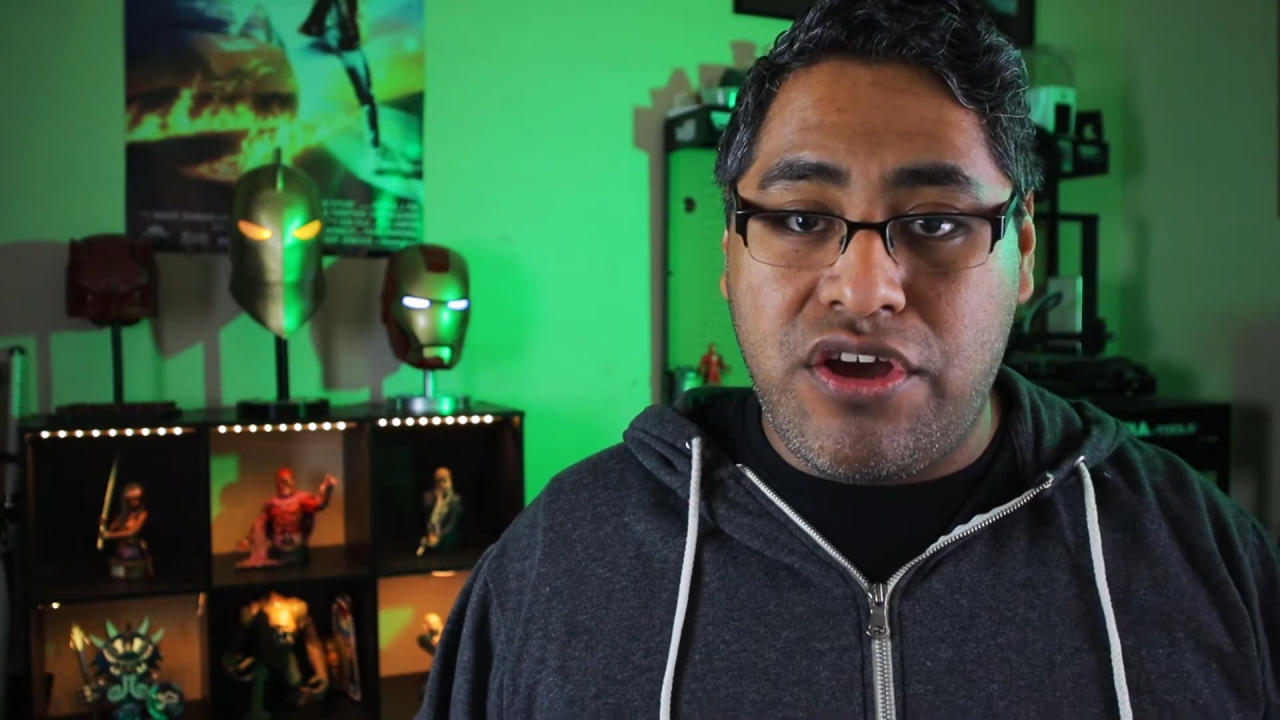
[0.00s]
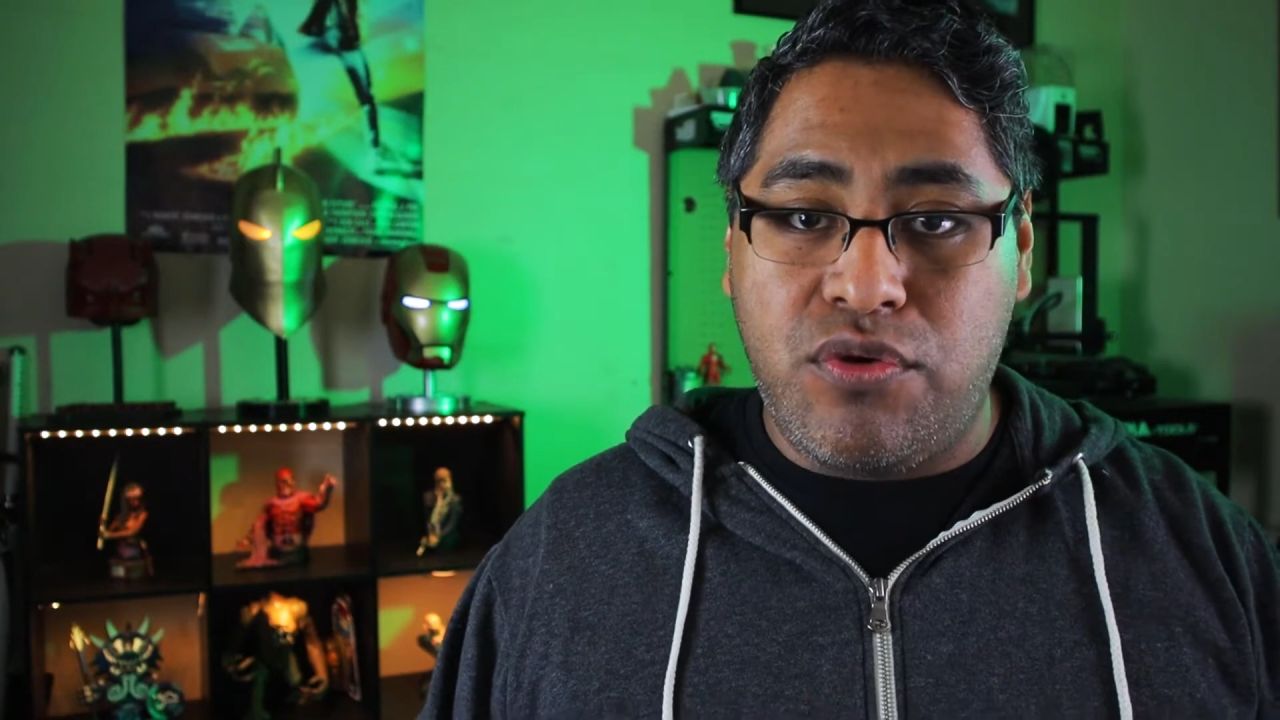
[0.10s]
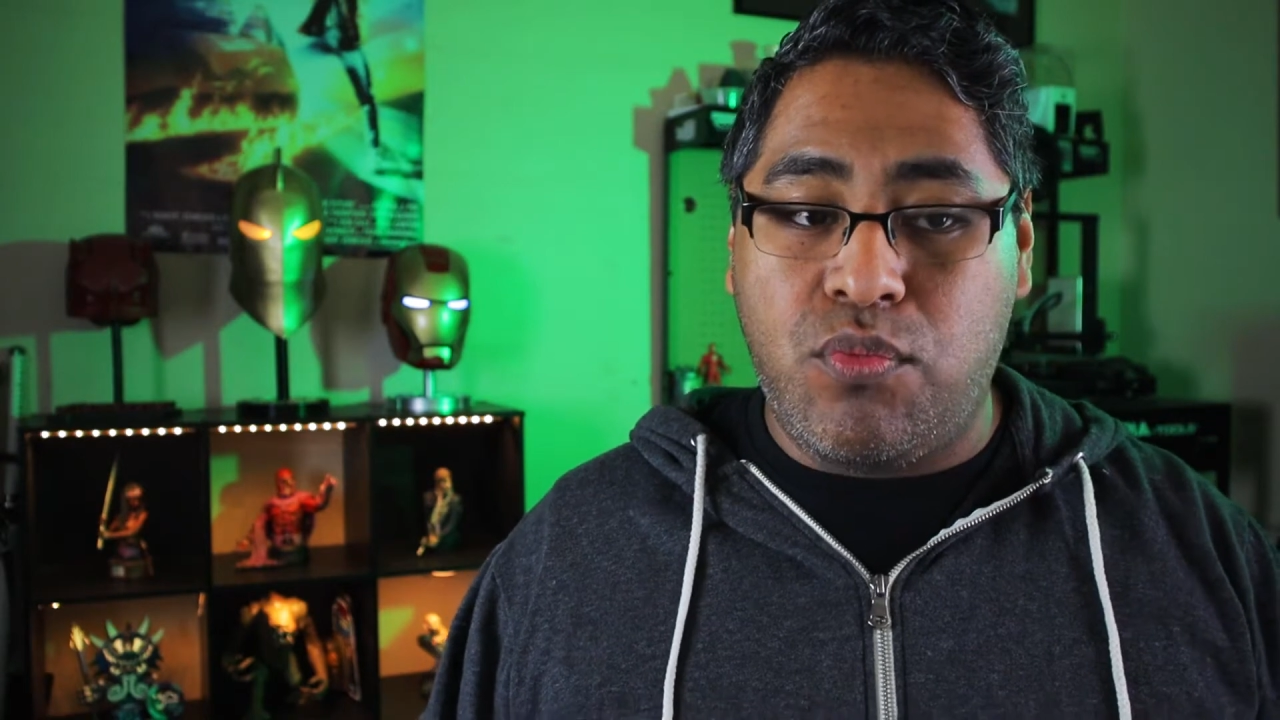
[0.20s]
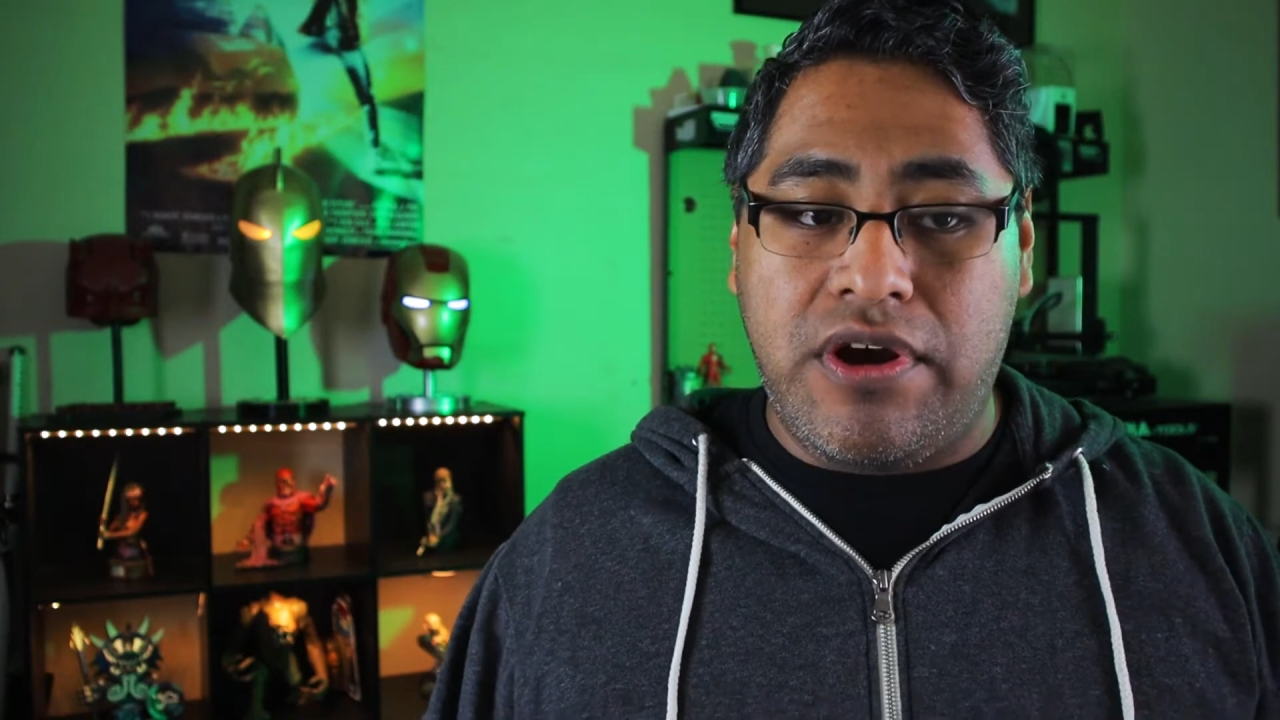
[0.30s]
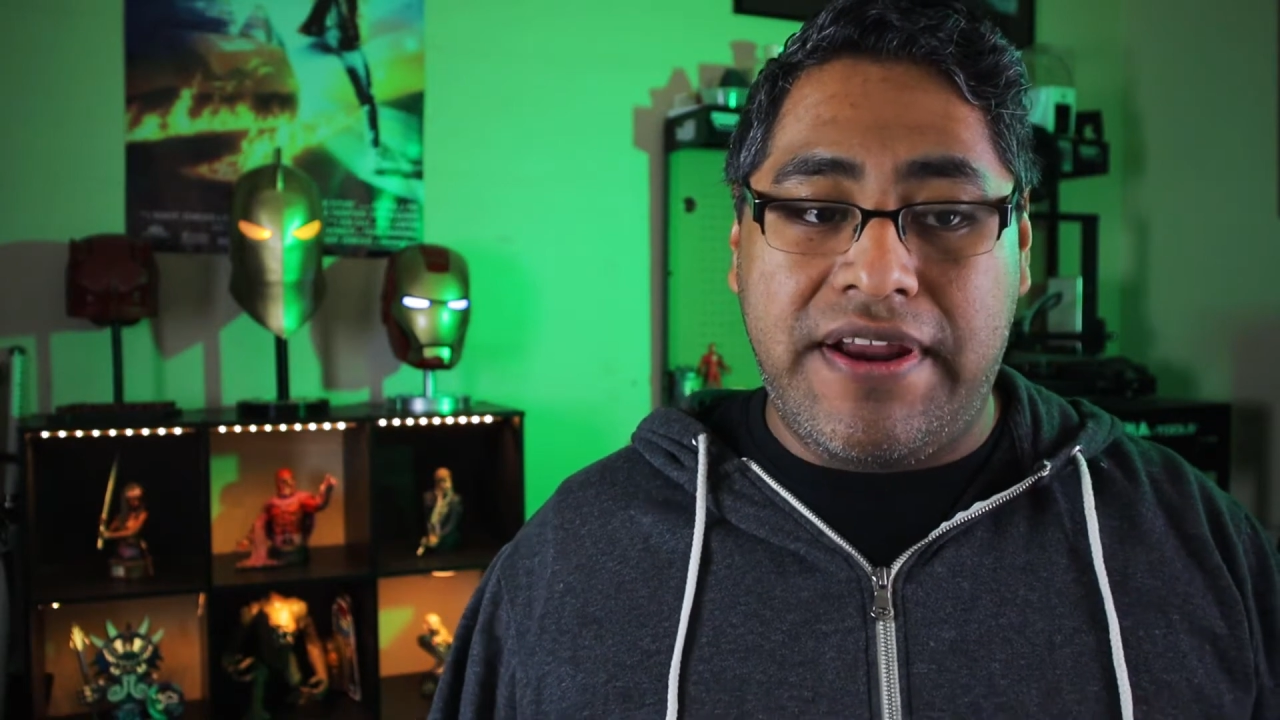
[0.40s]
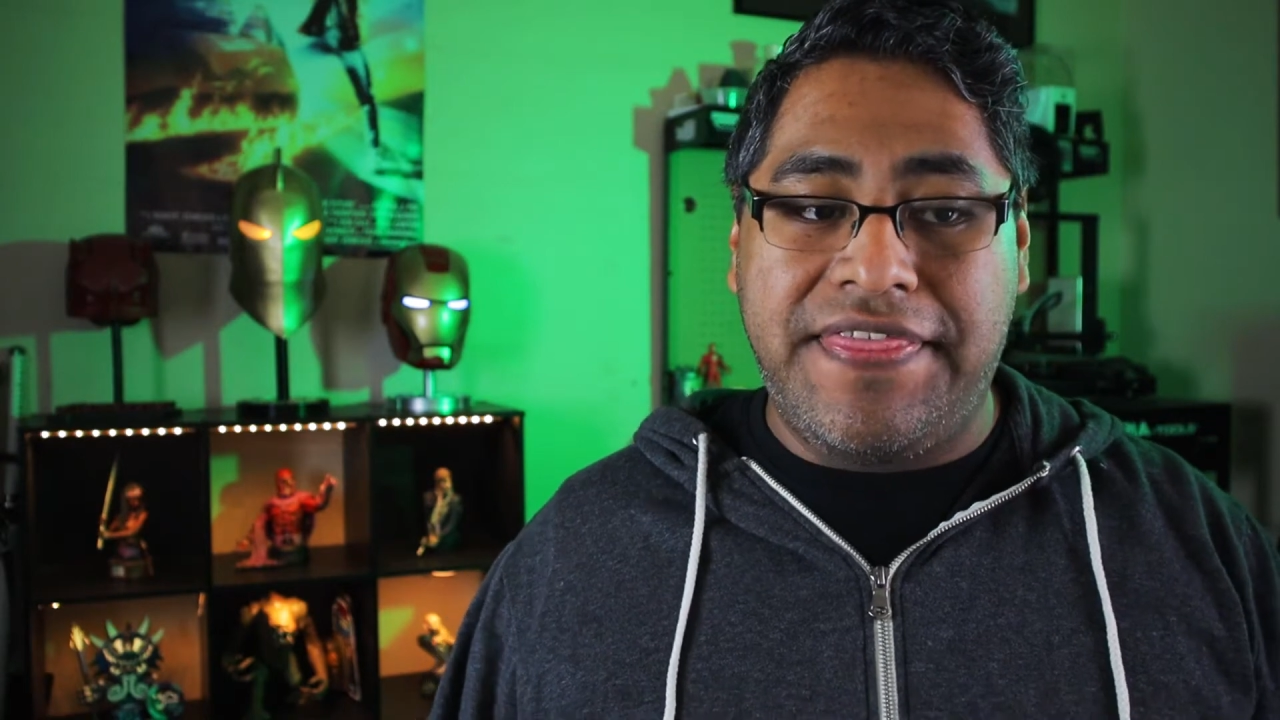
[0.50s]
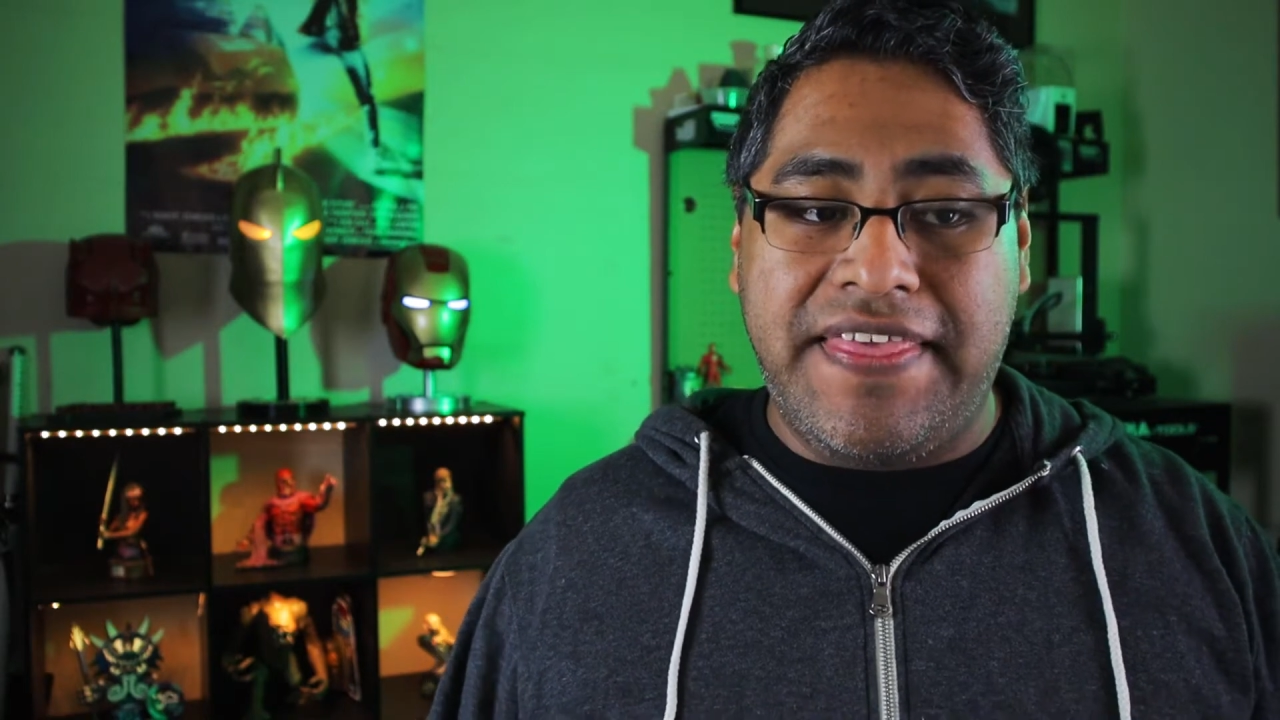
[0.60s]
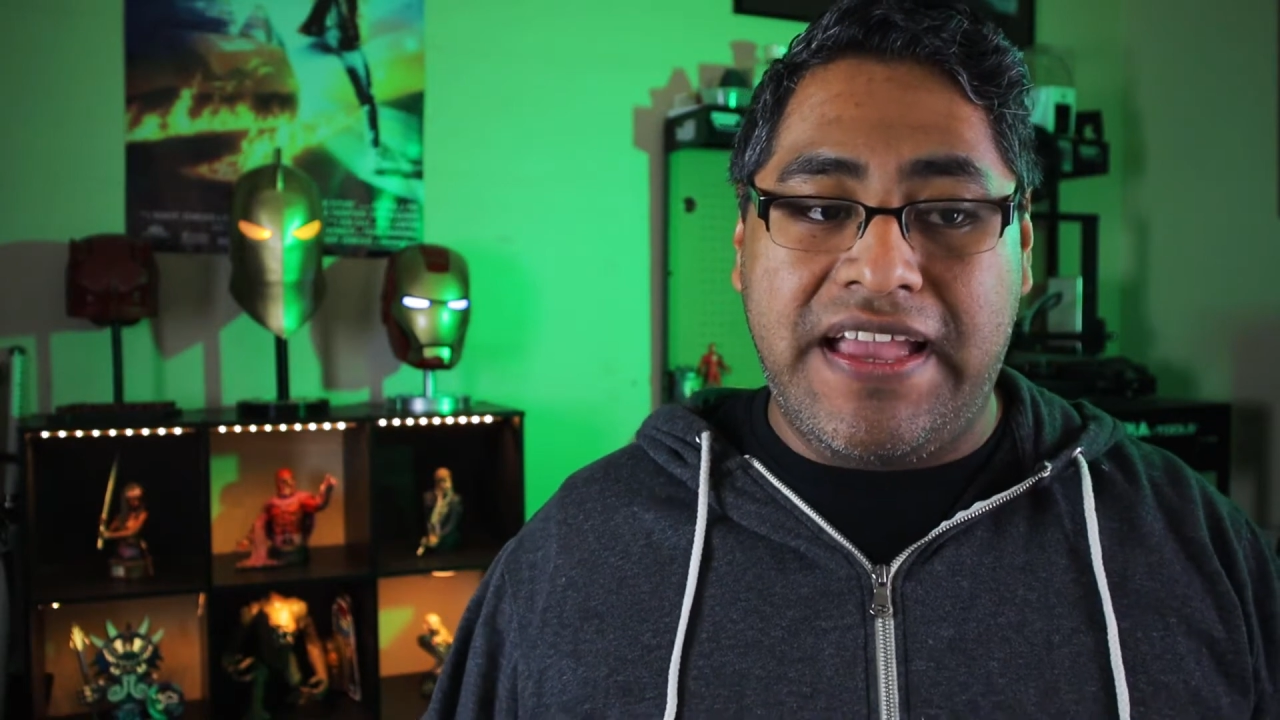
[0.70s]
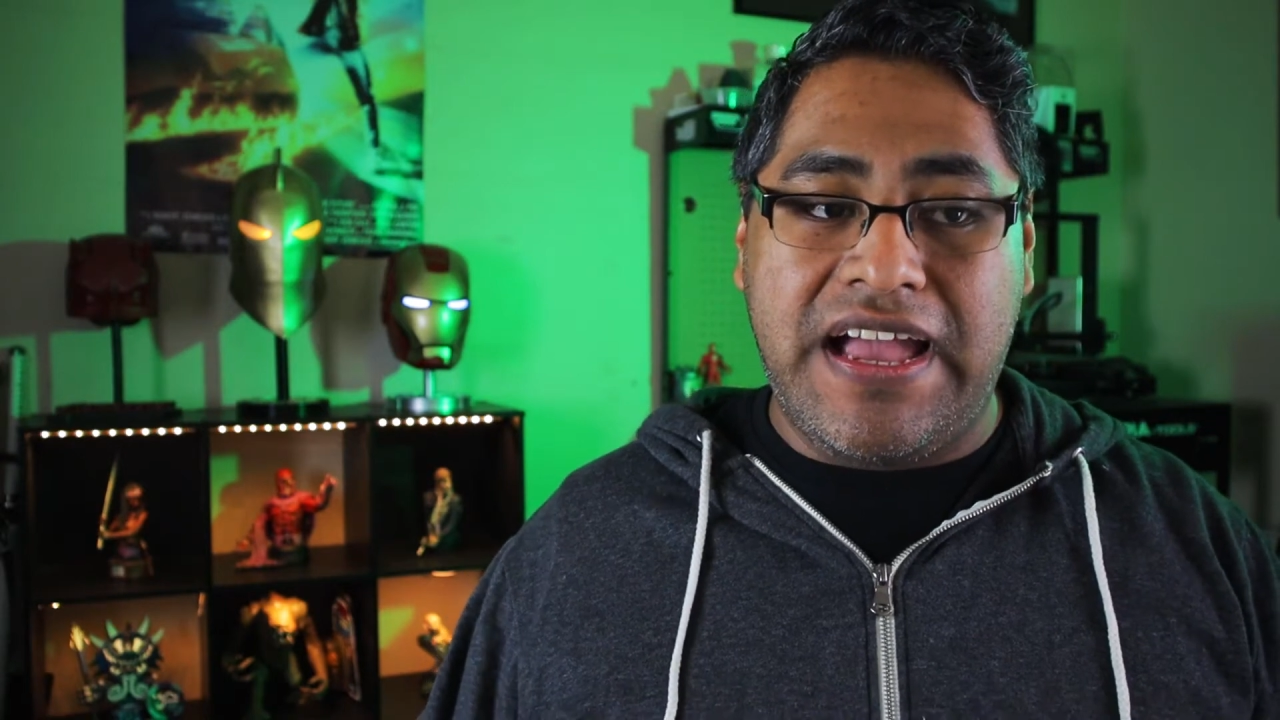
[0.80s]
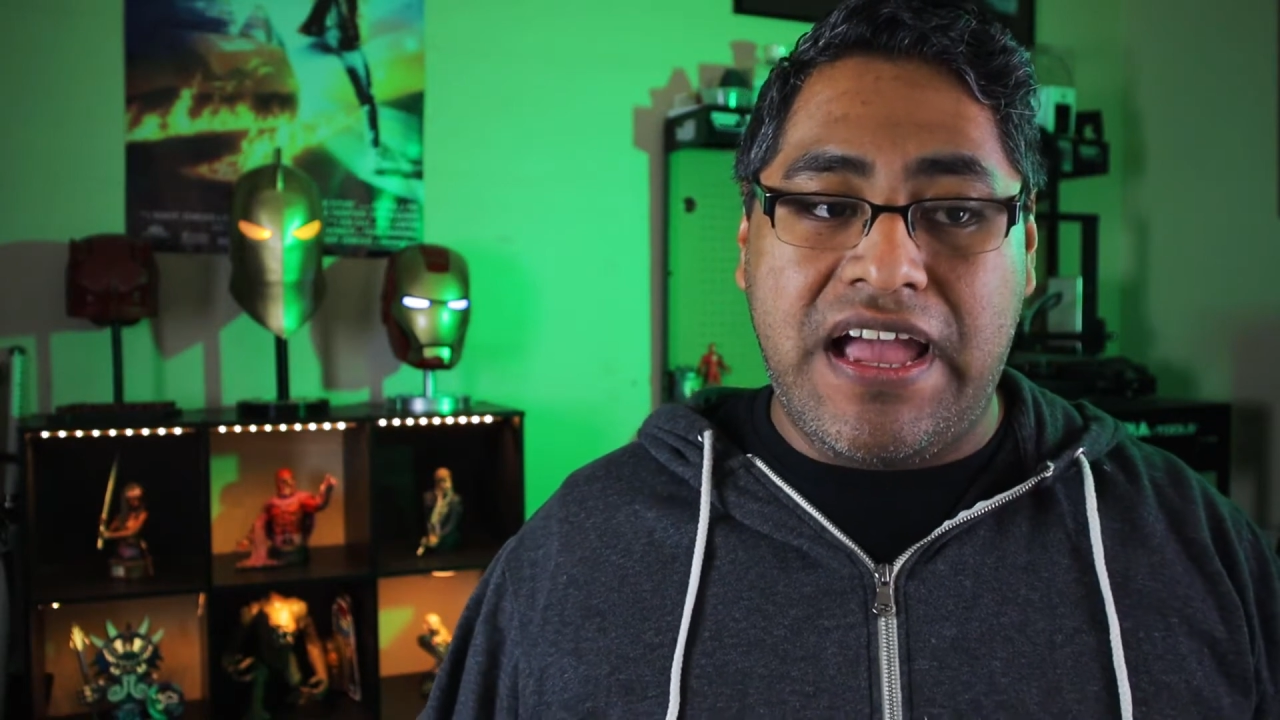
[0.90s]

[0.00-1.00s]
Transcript: on where I think